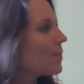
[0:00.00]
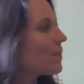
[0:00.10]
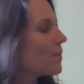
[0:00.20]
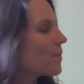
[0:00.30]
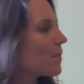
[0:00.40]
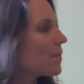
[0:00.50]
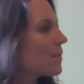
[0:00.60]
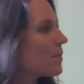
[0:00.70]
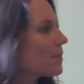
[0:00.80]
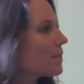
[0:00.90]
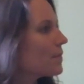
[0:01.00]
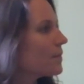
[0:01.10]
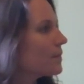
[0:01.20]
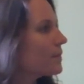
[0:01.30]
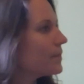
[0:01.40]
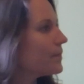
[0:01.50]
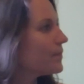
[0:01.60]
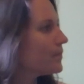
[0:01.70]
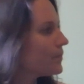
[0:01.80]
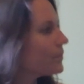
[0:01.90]

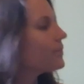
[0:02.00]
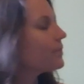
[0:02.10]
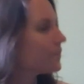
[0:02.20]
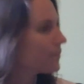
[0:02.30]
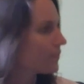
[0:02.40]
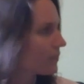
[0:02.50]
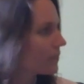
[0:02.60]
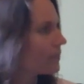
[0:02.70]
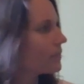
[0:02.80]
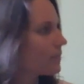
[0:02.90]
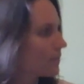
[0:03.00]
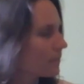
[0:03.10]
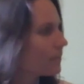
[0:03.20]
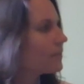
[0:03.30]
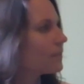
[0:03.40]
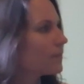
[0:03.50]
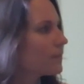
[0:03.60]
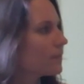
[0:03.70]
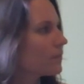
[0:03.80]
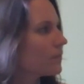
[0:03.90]

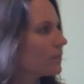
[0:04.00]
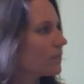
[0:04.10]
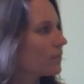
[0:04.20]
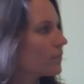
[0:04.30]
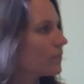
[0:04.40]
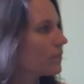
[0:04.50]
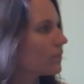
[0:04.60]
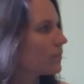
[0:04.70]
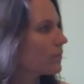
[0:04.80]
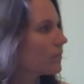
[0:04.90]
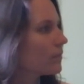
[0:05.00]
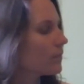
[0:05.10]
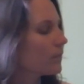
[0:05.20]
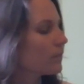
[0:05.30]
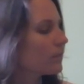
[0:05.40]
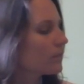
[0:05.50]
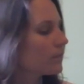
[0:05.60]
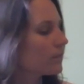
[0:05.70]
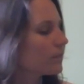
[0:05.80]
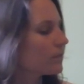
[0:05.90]

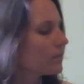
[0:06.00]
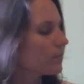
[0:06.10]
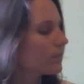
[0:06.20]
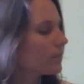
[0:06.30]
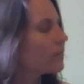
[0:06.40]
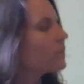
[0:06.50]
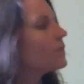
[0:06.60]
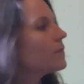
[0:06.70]
(silent)